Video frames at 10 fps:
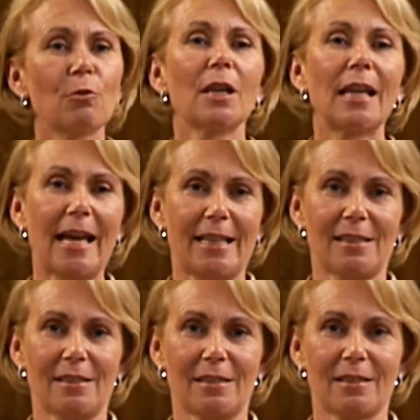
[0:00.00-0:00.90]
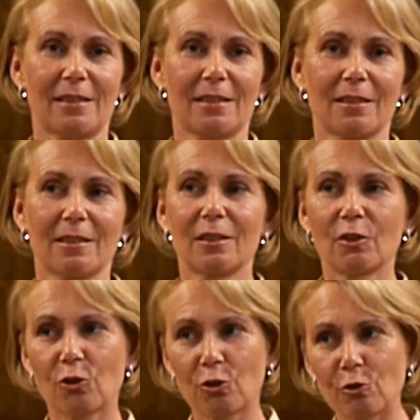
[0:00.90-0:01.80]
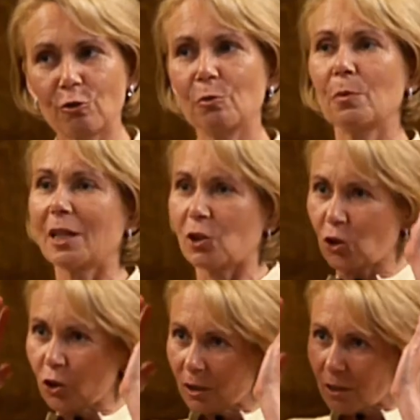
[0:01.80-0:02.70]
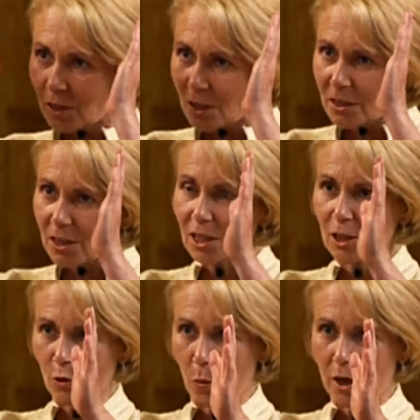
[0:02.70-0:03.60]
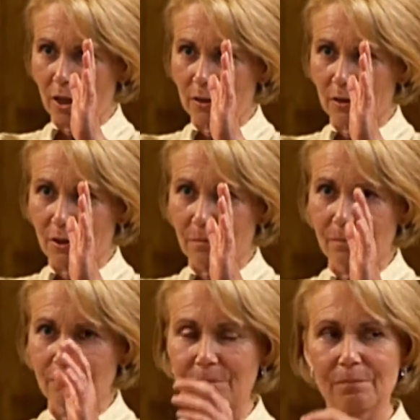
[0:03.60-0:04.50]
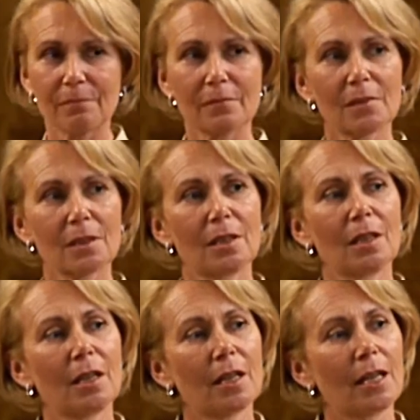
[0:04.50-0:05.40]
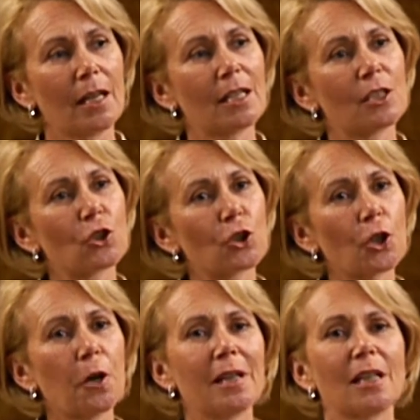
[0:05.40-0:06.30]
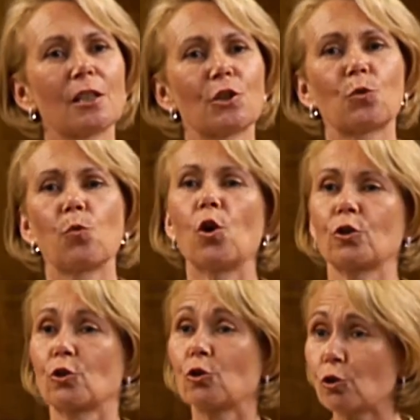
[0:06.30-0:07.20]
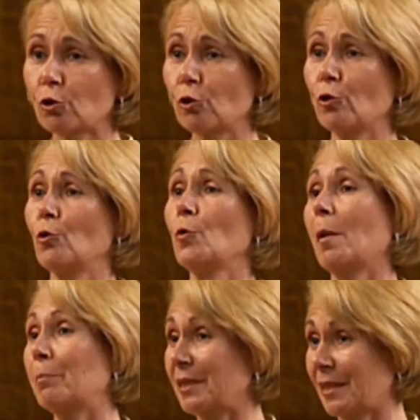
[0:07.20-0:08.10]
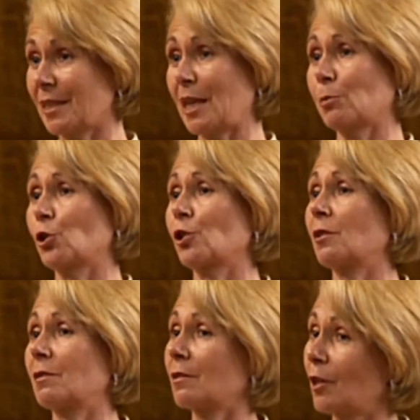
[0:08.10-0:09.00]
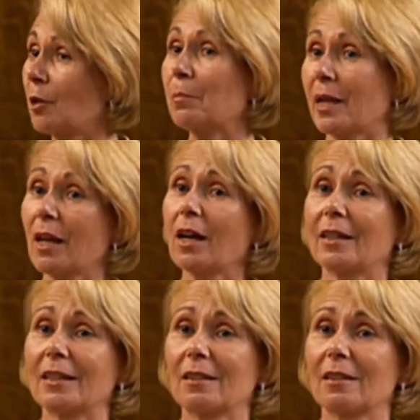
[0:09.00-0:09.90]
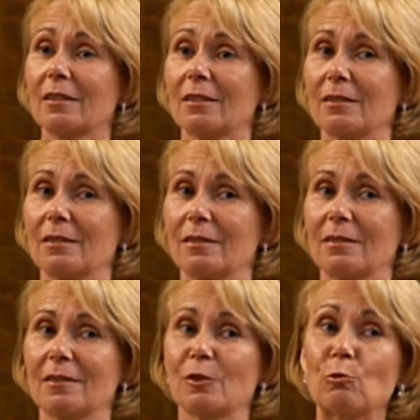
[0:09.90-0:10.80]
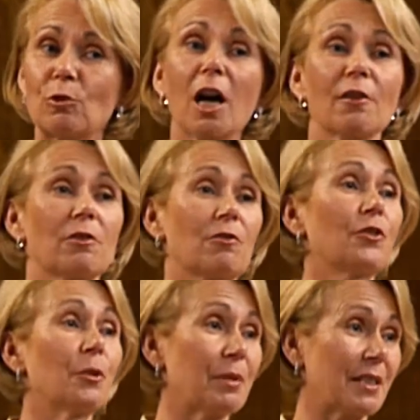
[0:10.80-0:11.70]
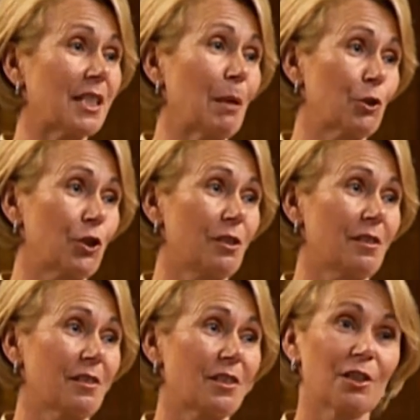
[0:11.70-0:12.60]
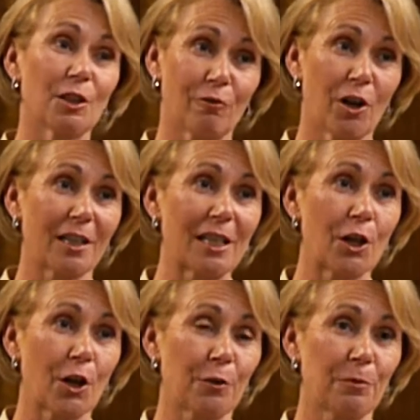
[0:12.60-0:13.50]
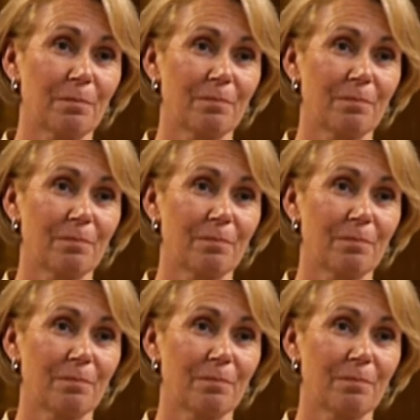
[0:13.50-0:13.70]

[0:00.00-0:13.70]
lens through which to see the world. It is showing us what true perception can be like, rather than the perceptions of our ego.